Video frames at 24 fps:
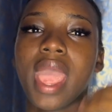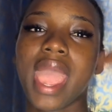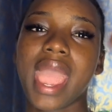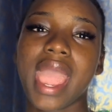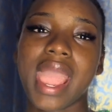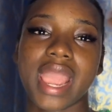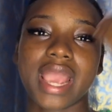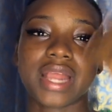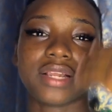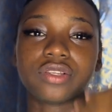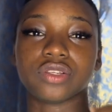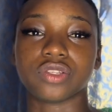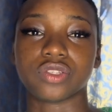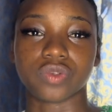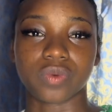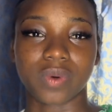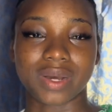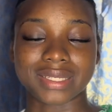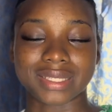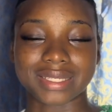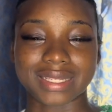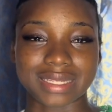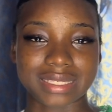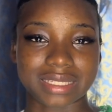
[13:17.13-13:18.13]
head to toe
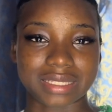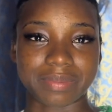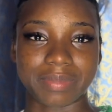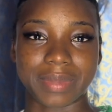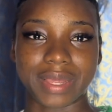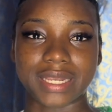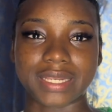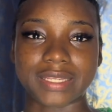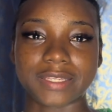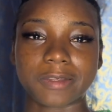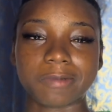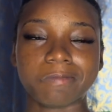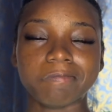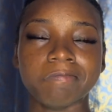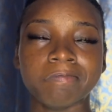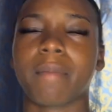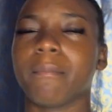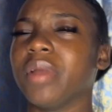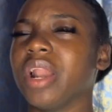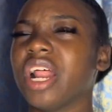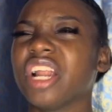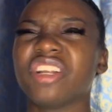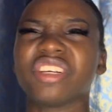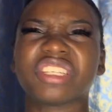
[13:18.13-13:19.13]
assessment,
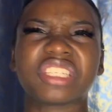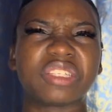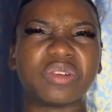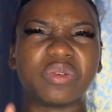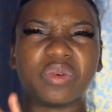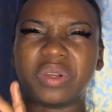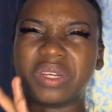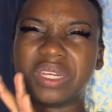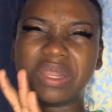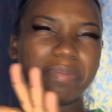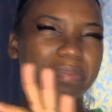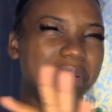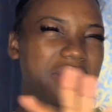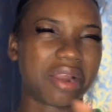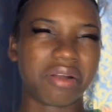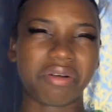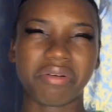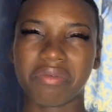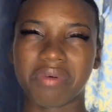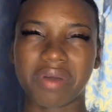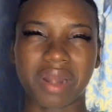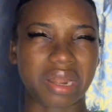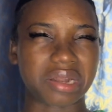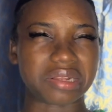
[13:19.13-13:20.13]
but I just the pan
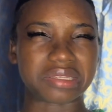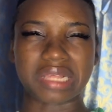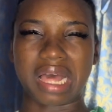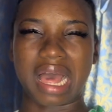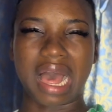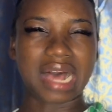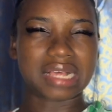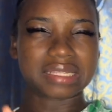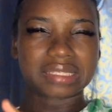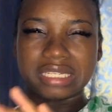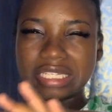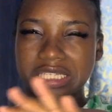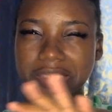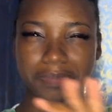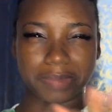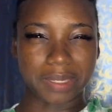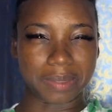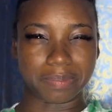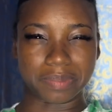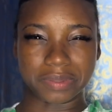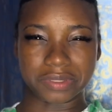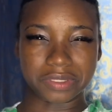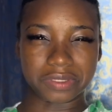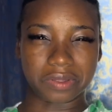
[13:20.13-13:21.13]
road and just assess
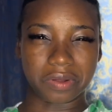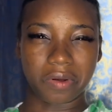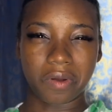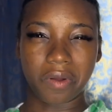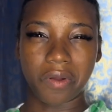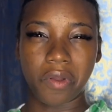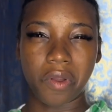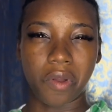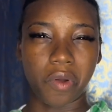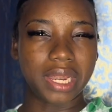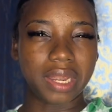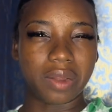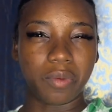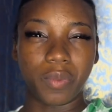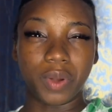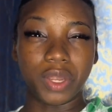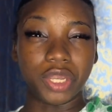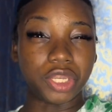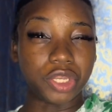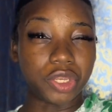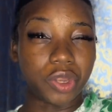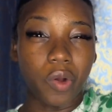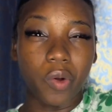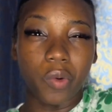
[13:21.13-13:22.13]
people. So
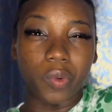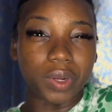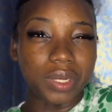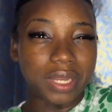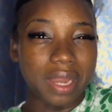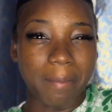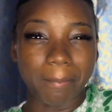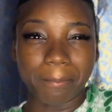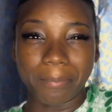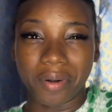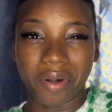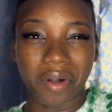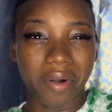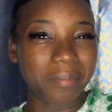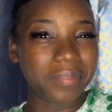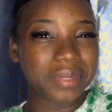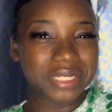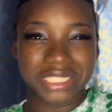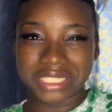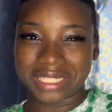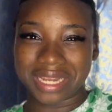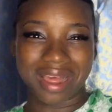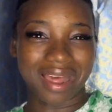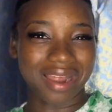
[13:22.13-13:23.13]
without them
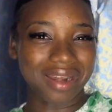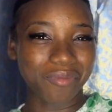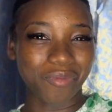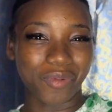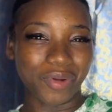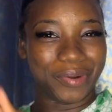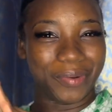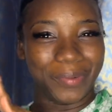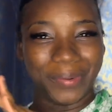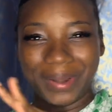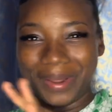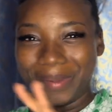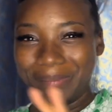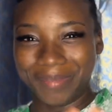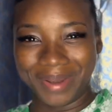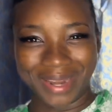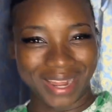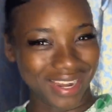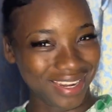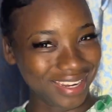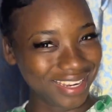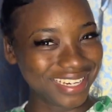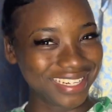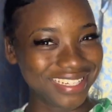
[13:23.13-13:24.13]
permission, without them
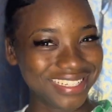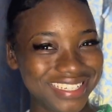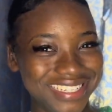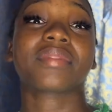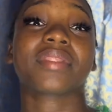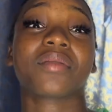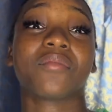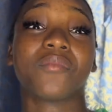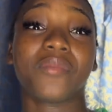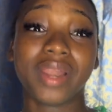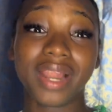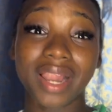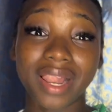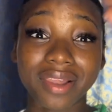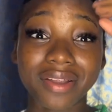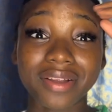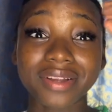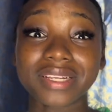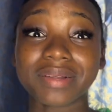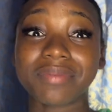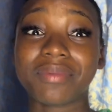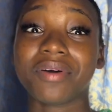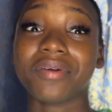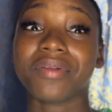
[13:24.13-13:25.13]
knowledge. When I learned
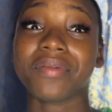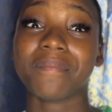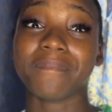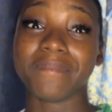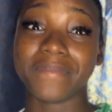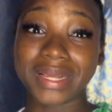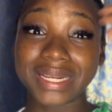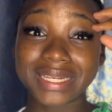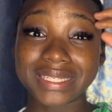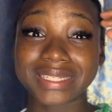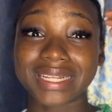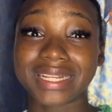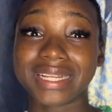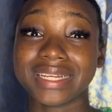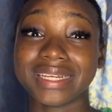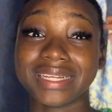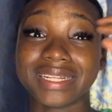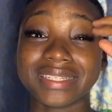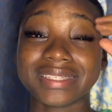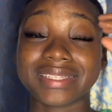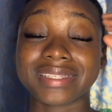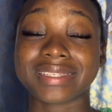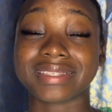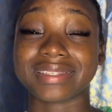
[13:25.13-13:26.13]
about the mental
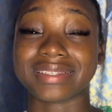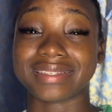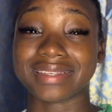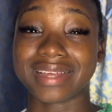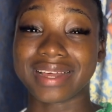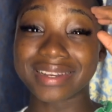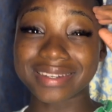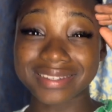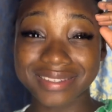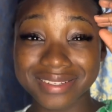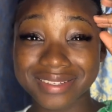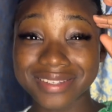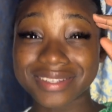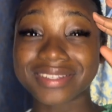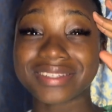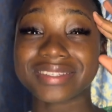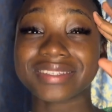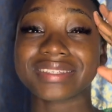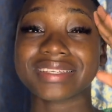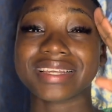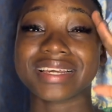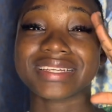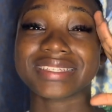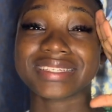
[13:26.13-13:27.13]
health
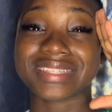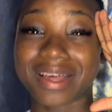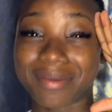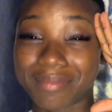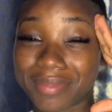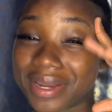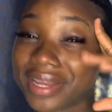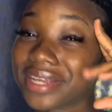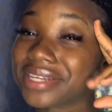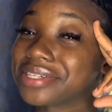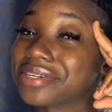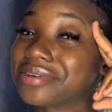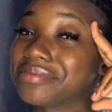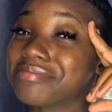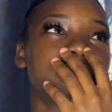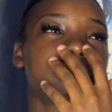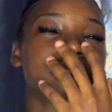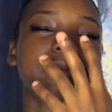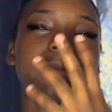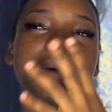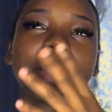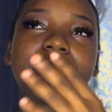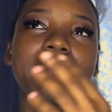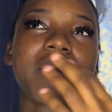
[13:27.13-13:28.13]
status examination,
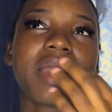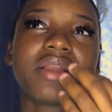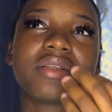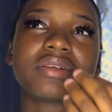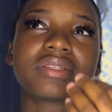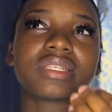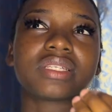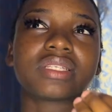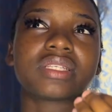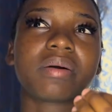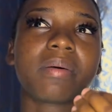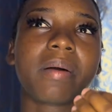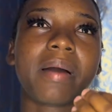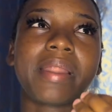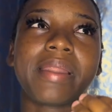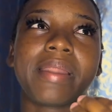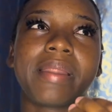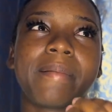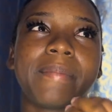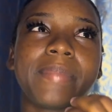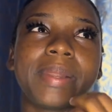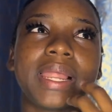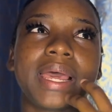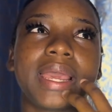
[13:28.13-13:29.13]
somebody might just say something and
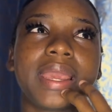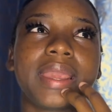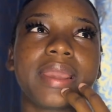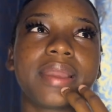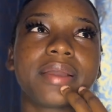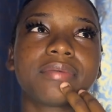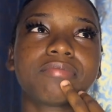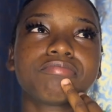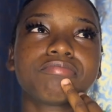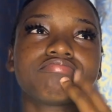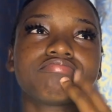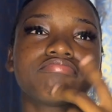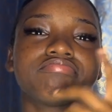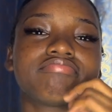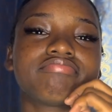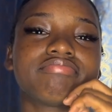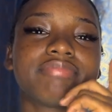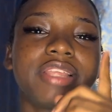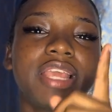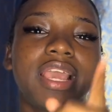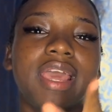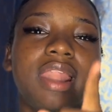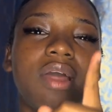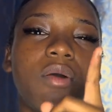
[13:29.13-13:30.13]
I'm like,
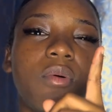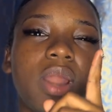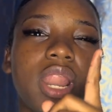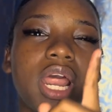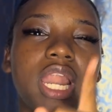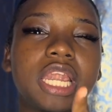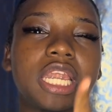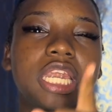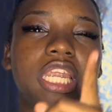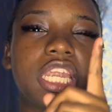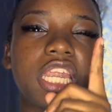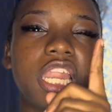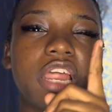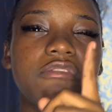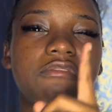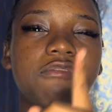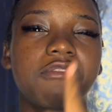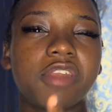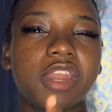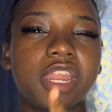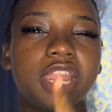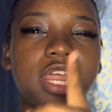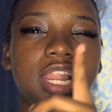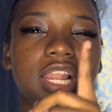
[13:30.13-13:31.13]
yeah, that one are
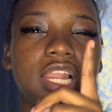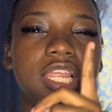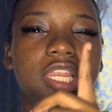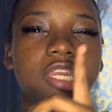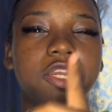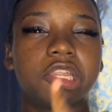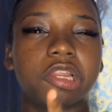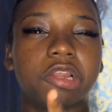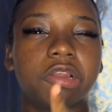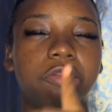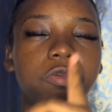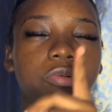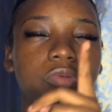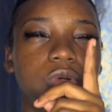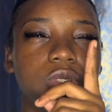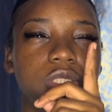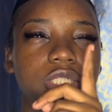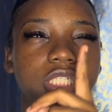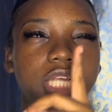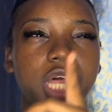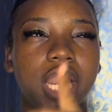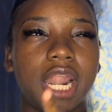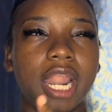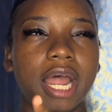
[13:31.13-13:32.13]
definitely
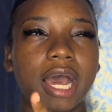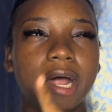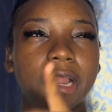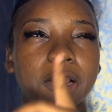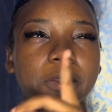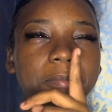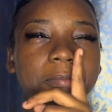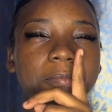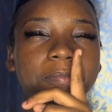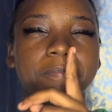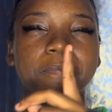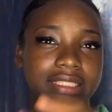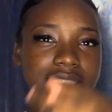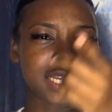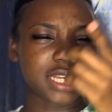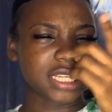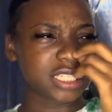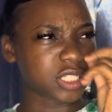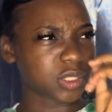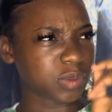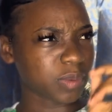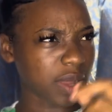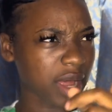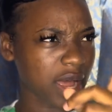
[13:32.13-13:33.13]
delusional.
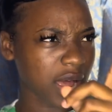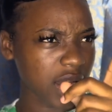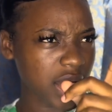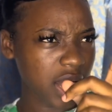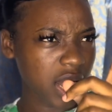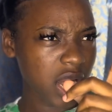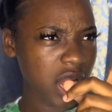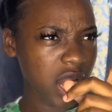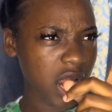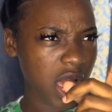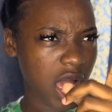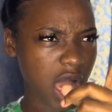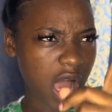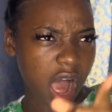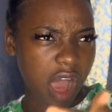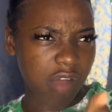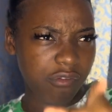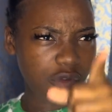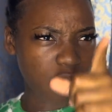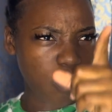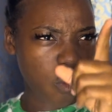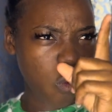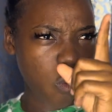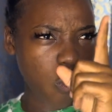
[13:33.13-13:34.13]
This one
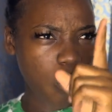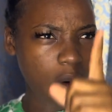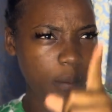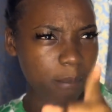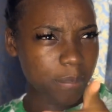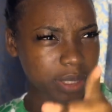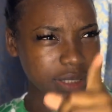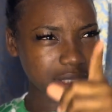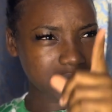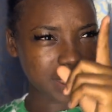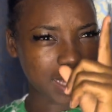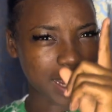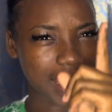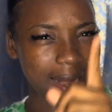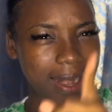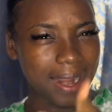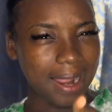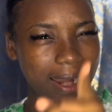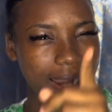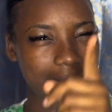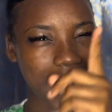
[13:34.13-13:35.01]
have homicidal